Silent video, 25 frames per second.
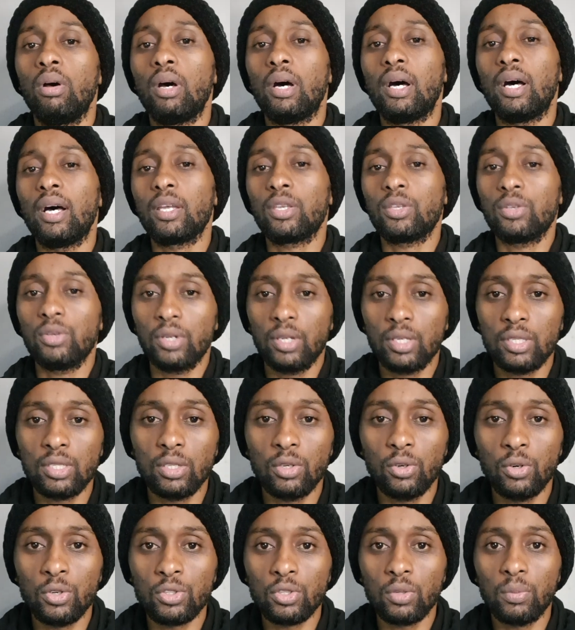accuracy
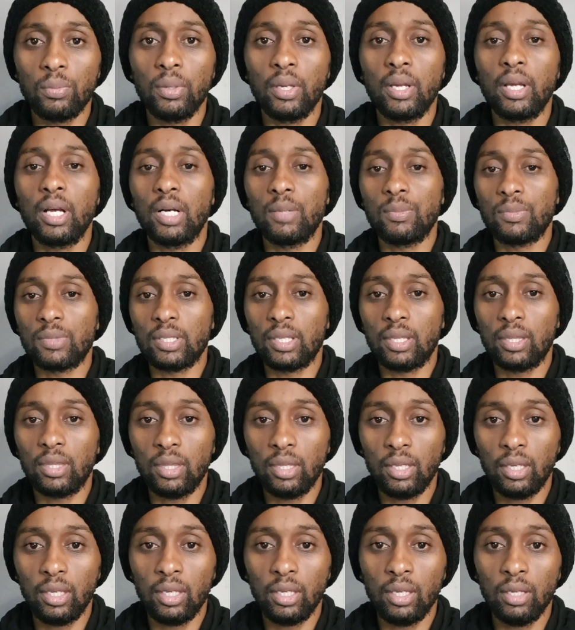also becomes a
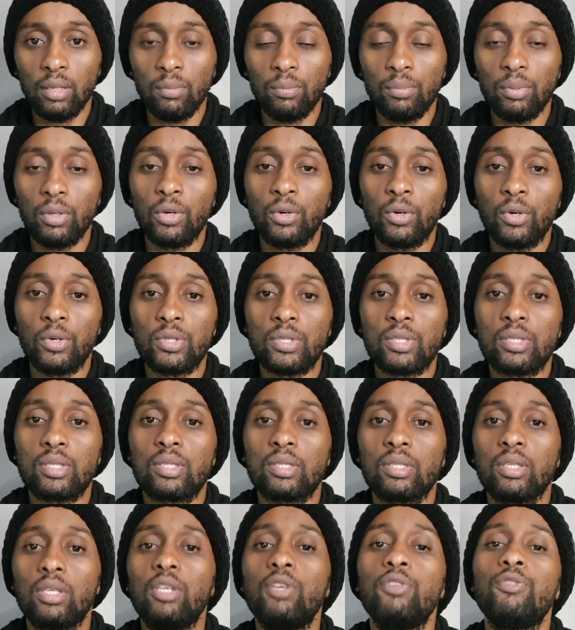thing, because
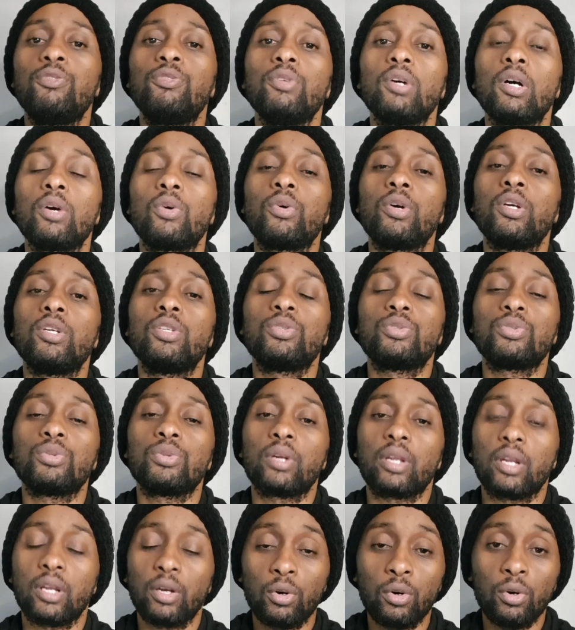if you are going to
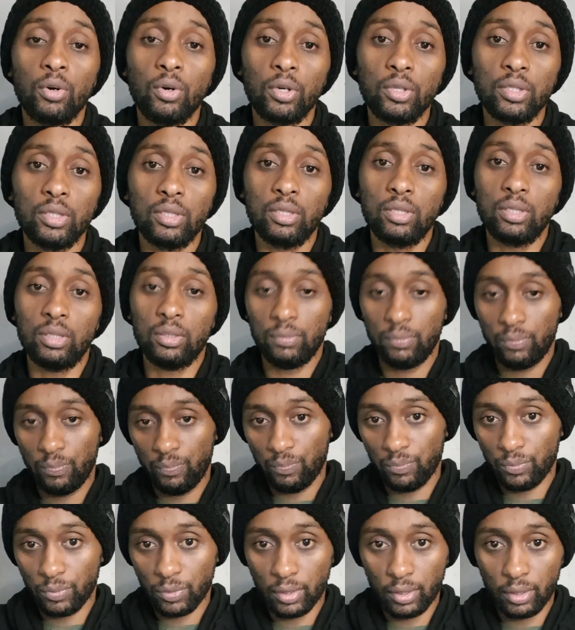record
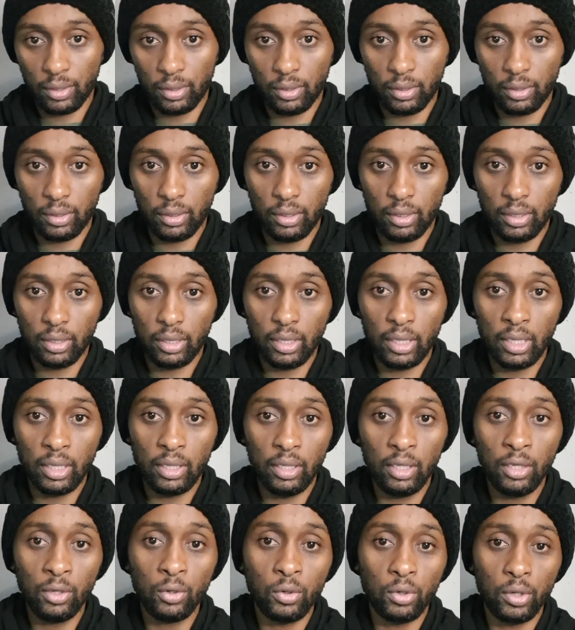an
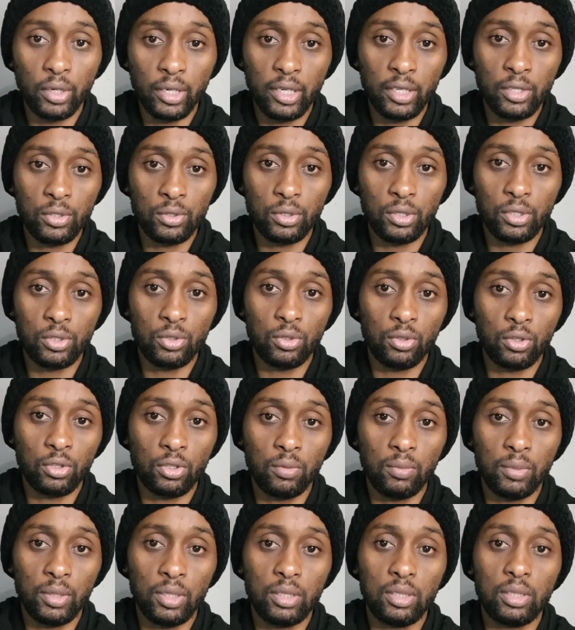incorrect source
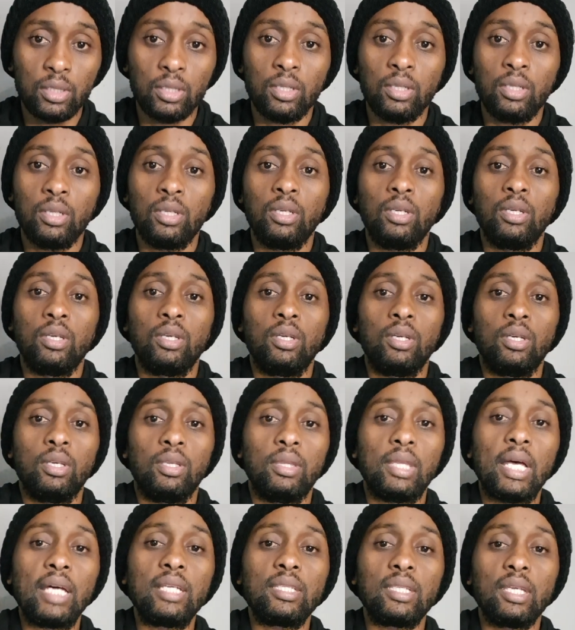document,
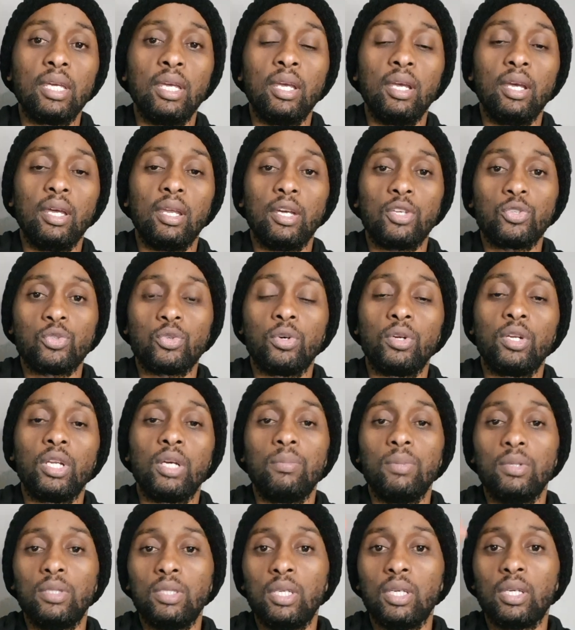that error is going to
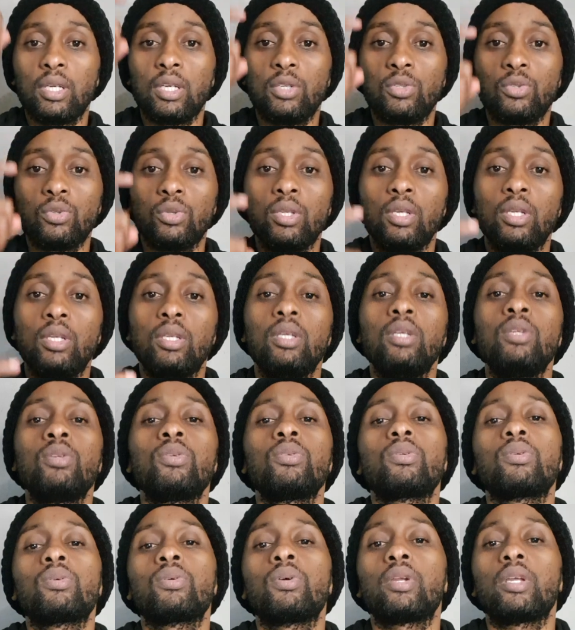be taken to the
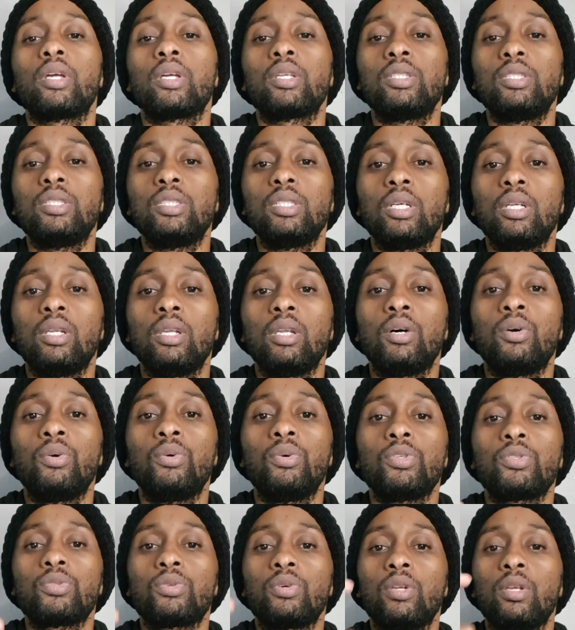incorrect journal.
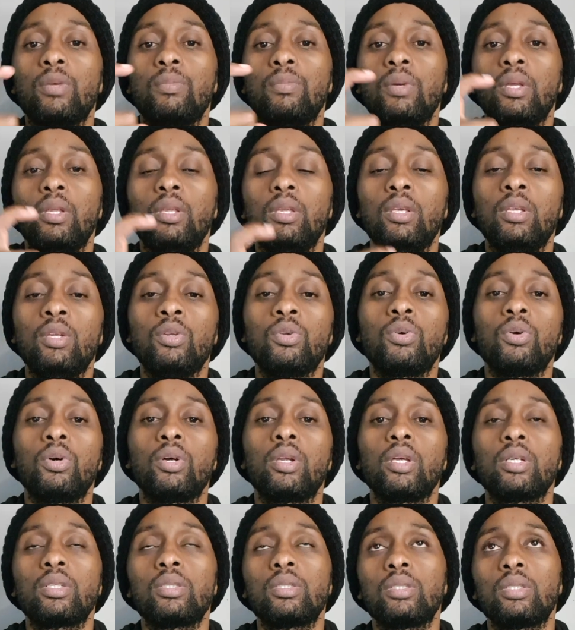It's going to be an
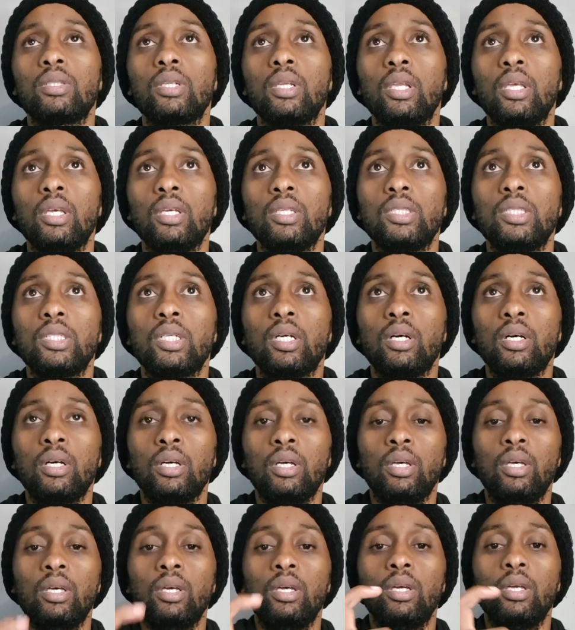incorrect ledger,
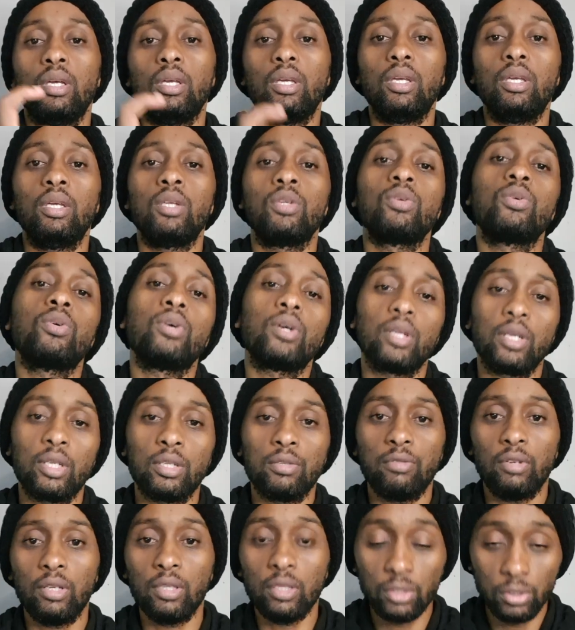incorrect
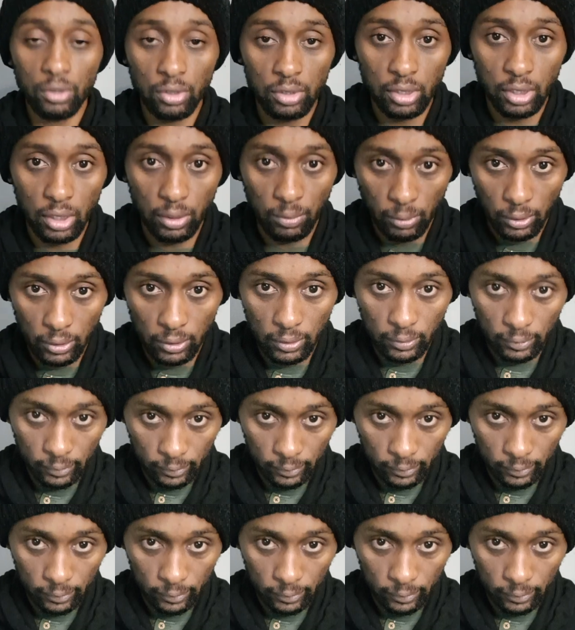financial statement.